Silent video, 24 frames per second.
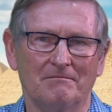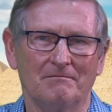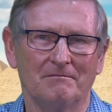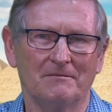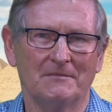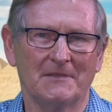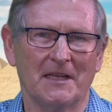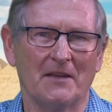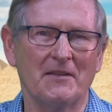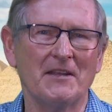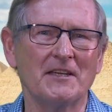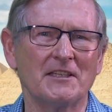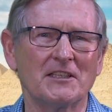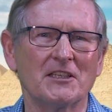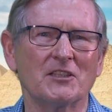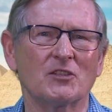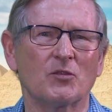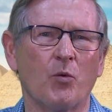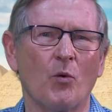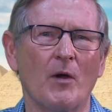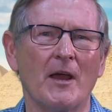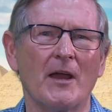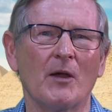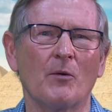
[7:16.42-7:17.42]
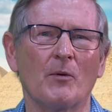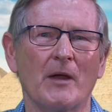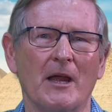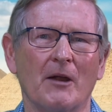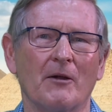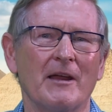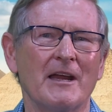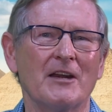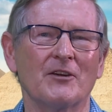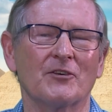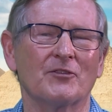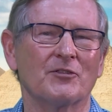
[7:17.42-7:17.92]
Now this is where we are
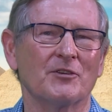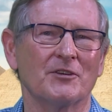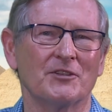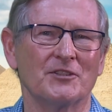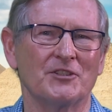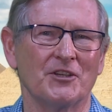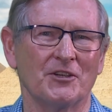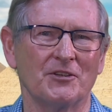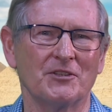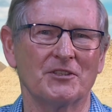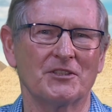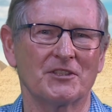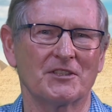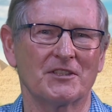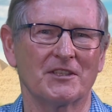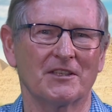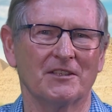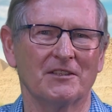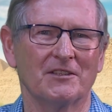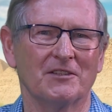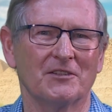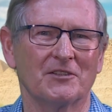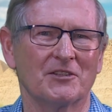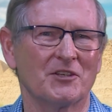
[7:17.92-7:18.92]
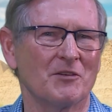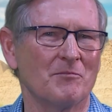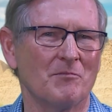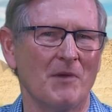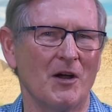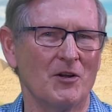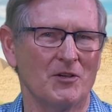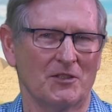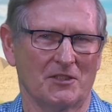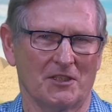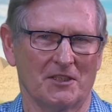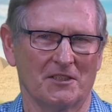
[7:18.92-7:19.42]
introduced to
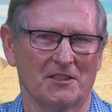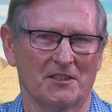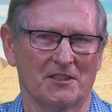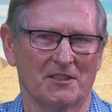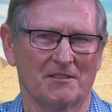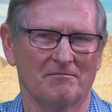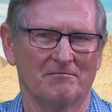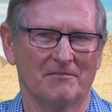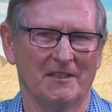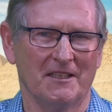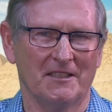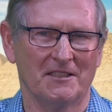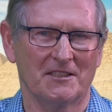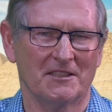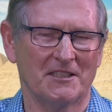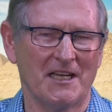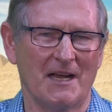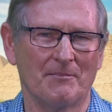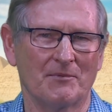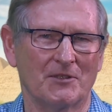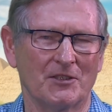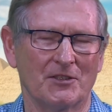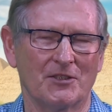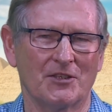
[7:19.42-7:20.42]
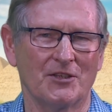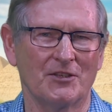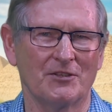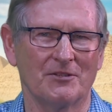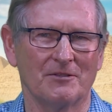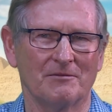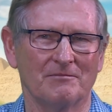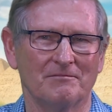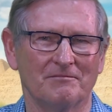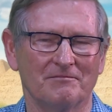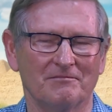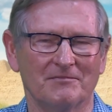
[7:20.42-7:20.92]
Moses in chapter
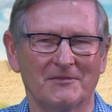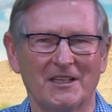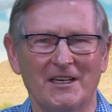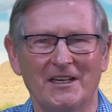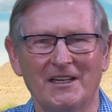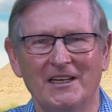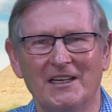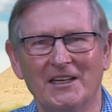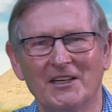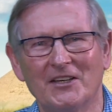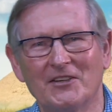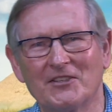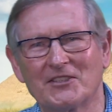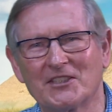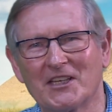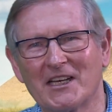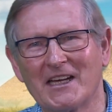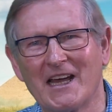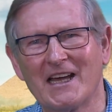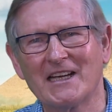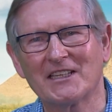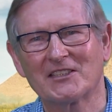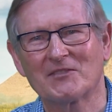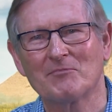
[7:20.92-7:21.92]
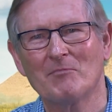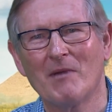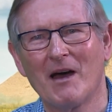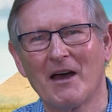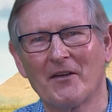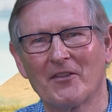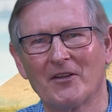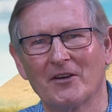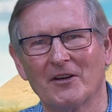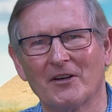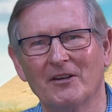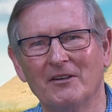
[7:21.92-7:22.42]
2. You see, his
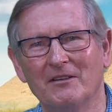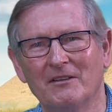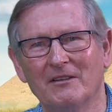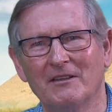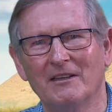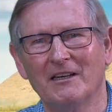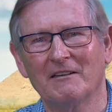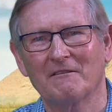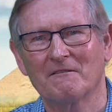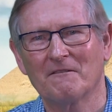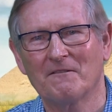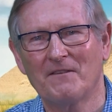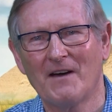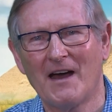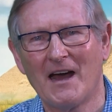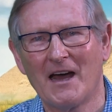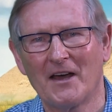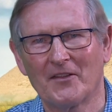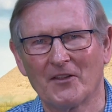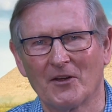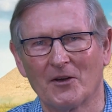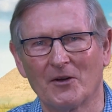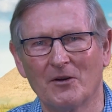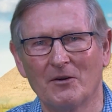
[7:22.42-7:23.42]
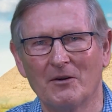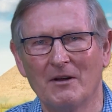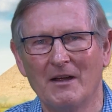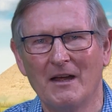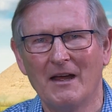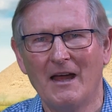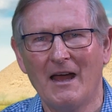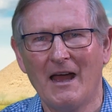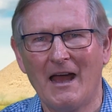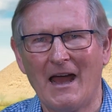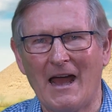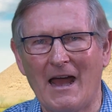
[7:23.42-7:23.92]
mother and father,
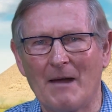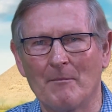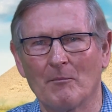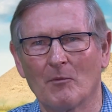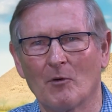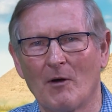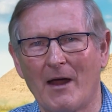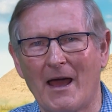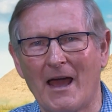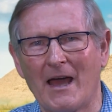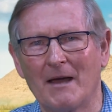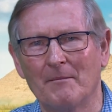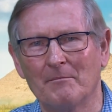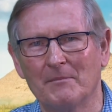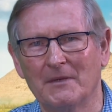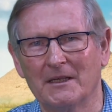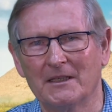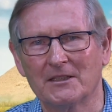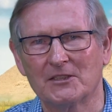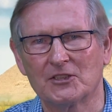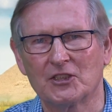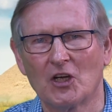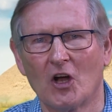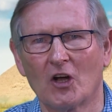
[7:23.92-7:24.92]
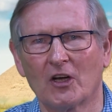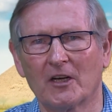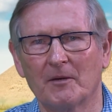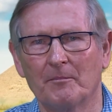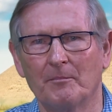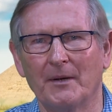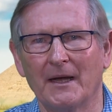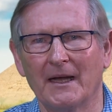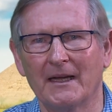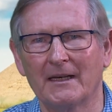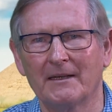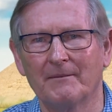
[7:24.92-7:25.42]
Amram and
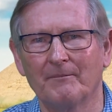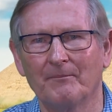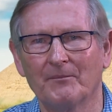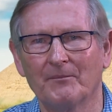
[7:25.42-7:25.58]
Jochebed,